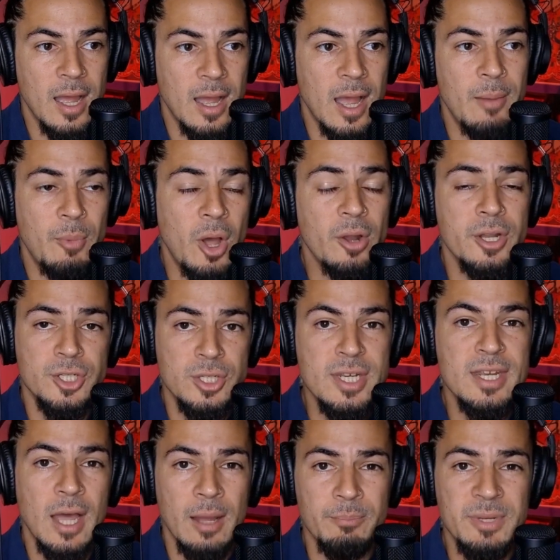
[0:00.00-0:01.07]

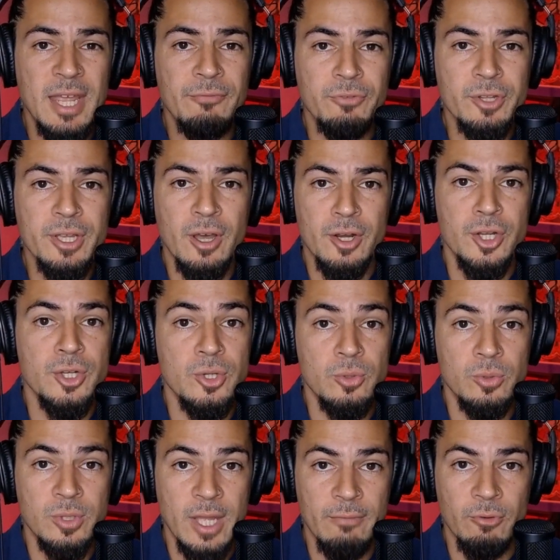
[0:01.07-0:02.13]
I'm definitely on a
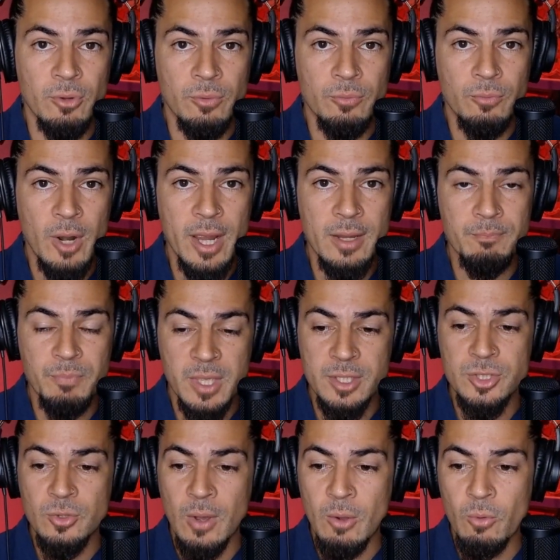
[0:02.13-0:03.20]
new level, right?
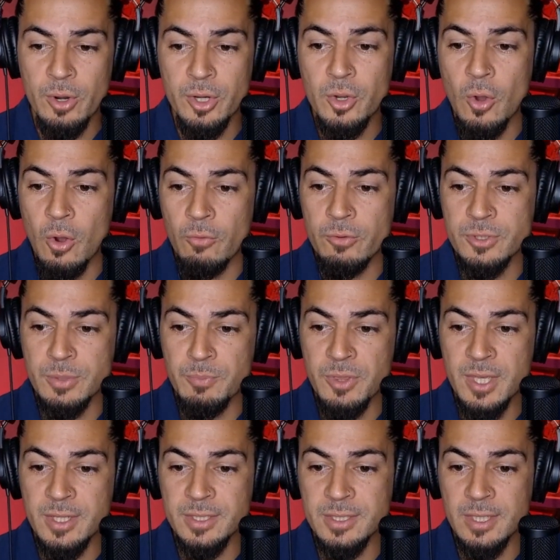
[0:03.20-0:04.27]
And so I want to go over some
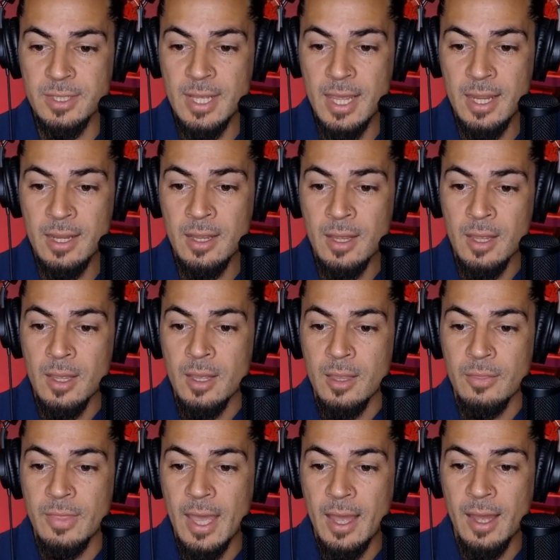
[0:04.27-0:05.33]
things today
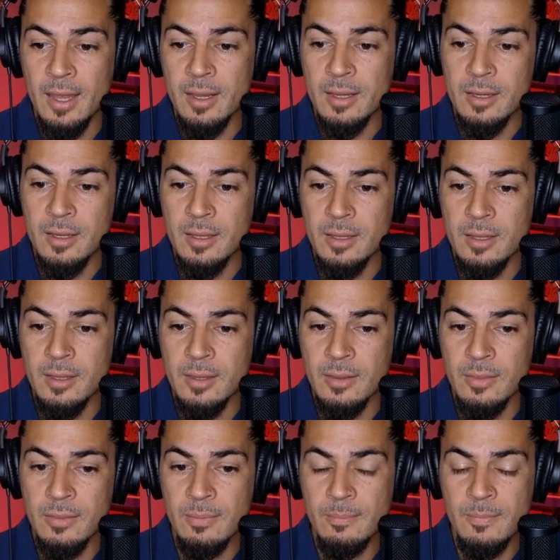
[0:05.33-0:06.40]
that
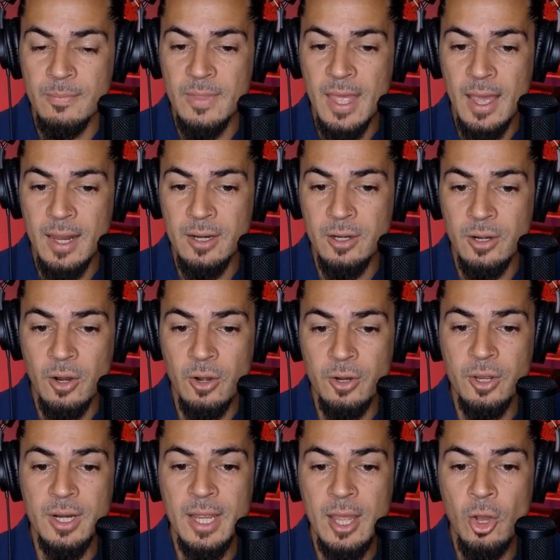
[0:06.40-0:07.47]
are
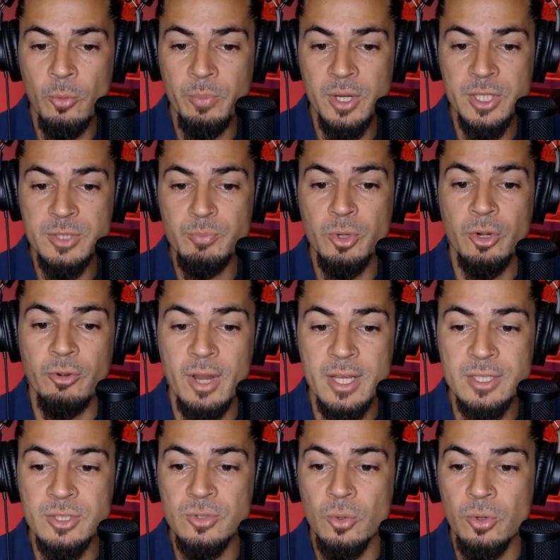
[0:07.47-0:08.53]
going to help us
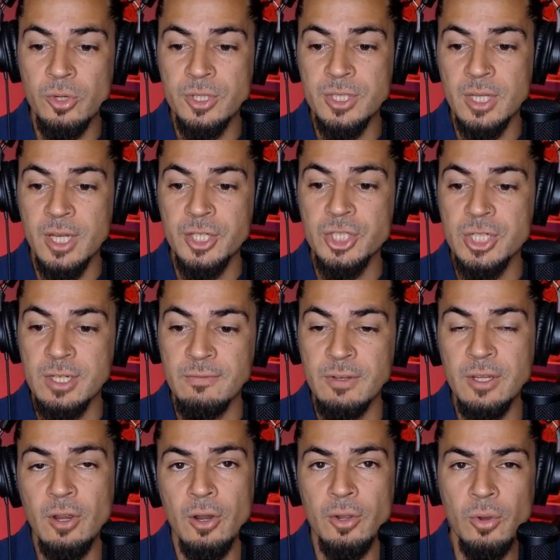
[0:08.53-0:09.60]
progress towards
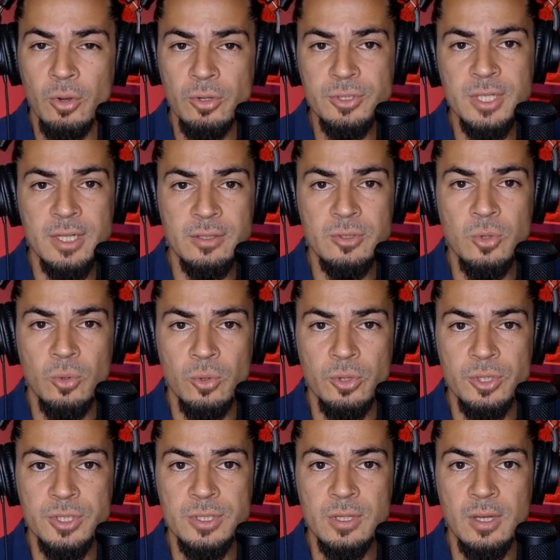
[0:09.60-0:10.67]
achieving our goals and
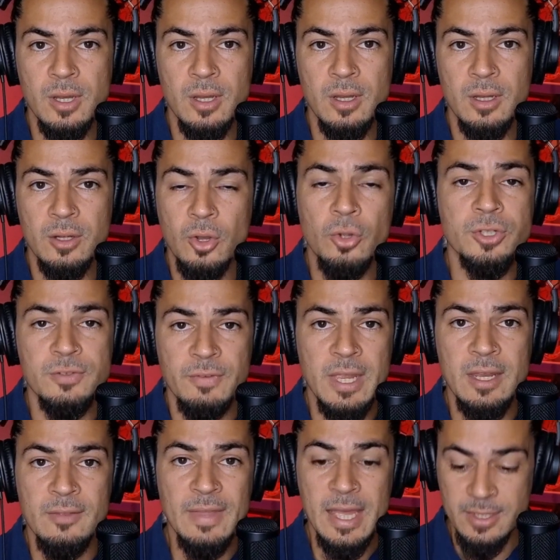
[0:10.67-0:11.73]
towards
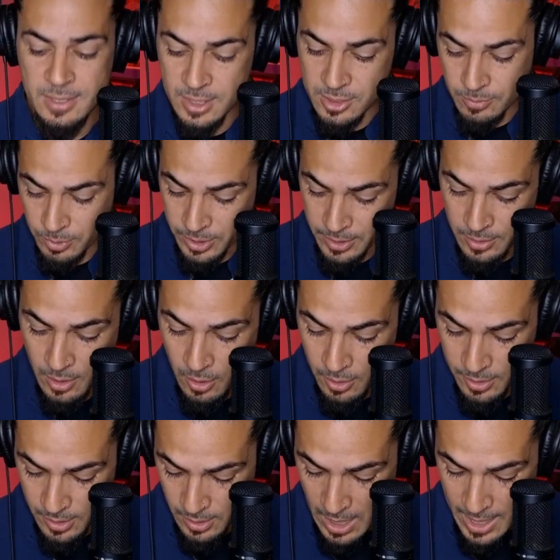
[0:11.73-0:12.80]
cultivating that discipline
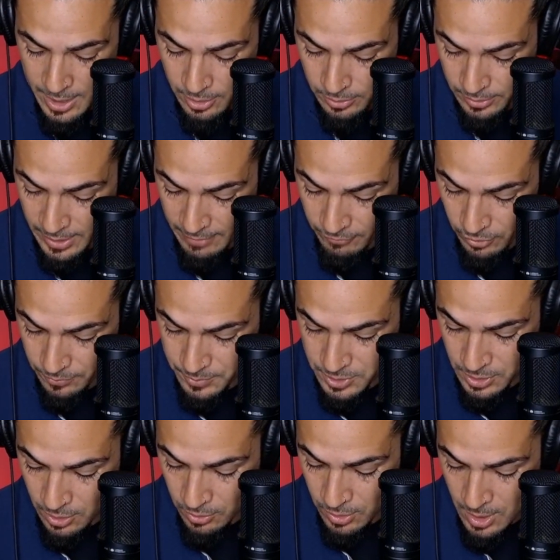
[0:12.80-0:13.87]
on a higher level.
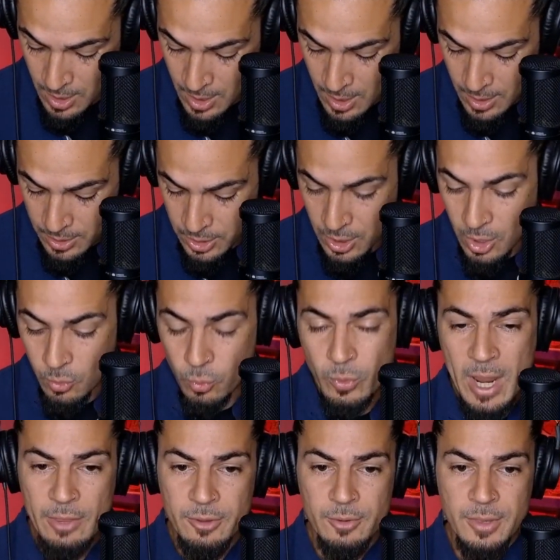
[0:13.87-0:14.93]
So,
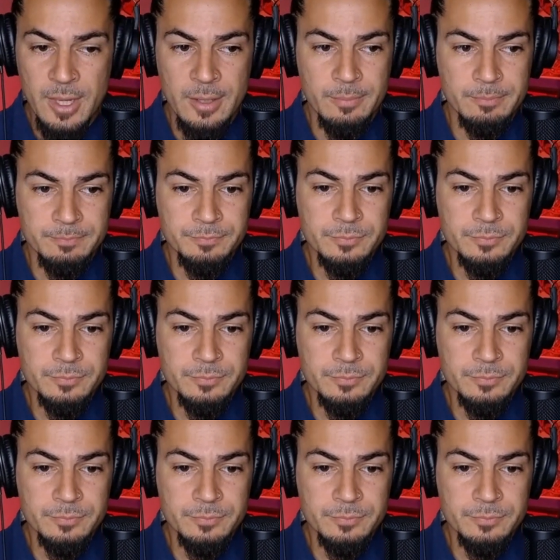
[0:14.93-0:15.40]
rather than